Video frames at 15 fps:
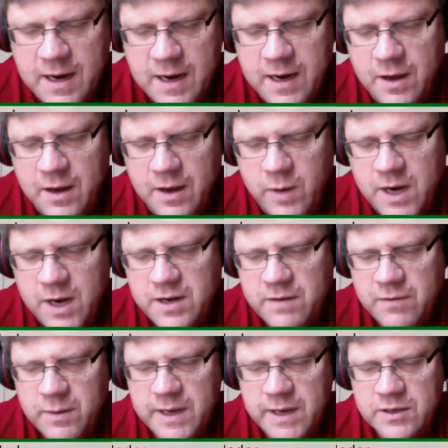The question
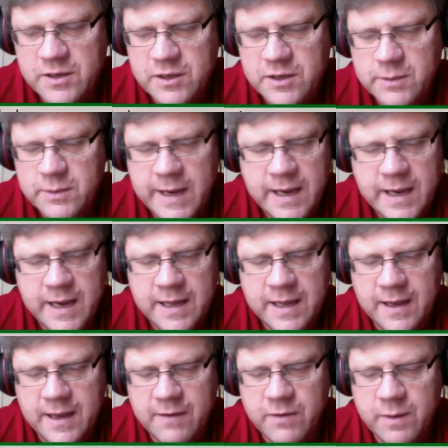for me is just making the
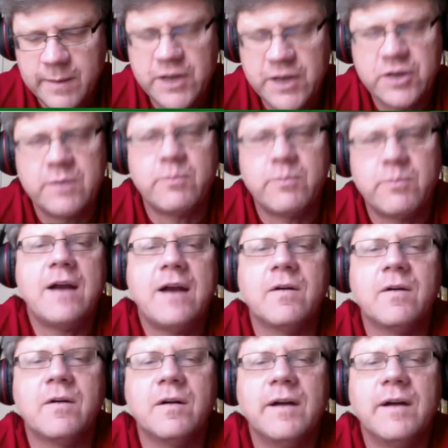information practical,